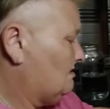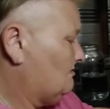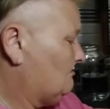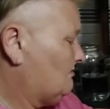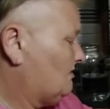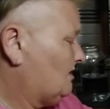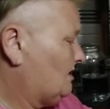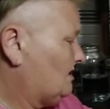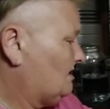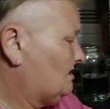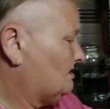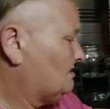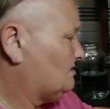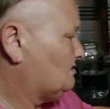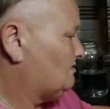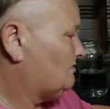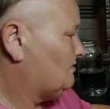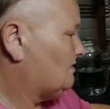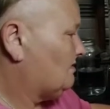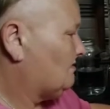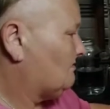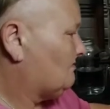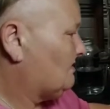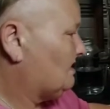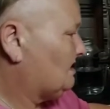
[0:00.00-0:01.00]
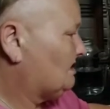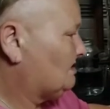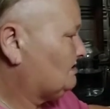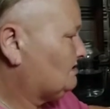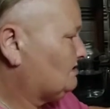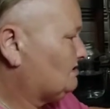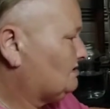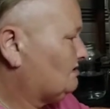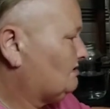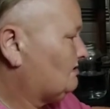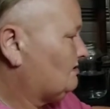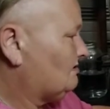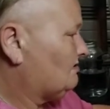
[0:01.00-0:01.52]
because you want to make
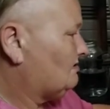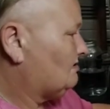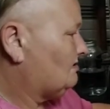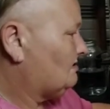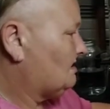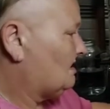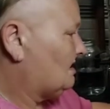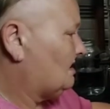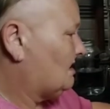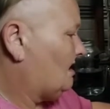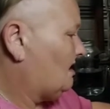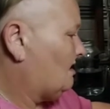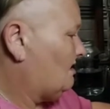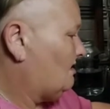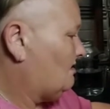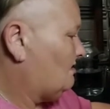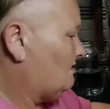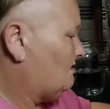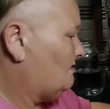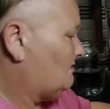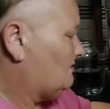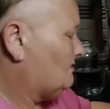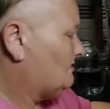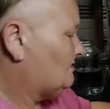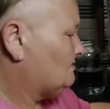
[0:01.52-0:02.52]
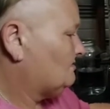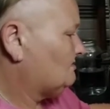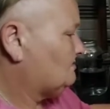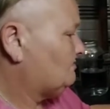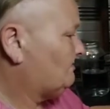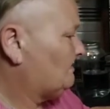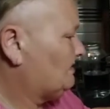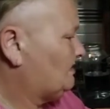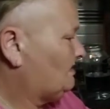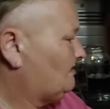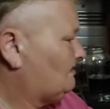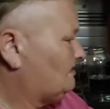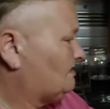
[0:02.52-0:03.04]
sure that all those
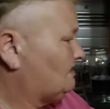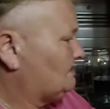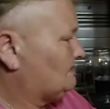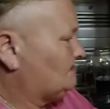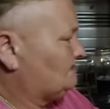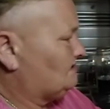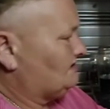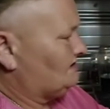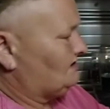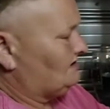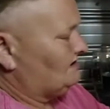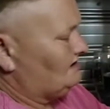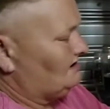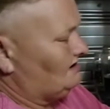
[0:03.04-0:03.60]
berries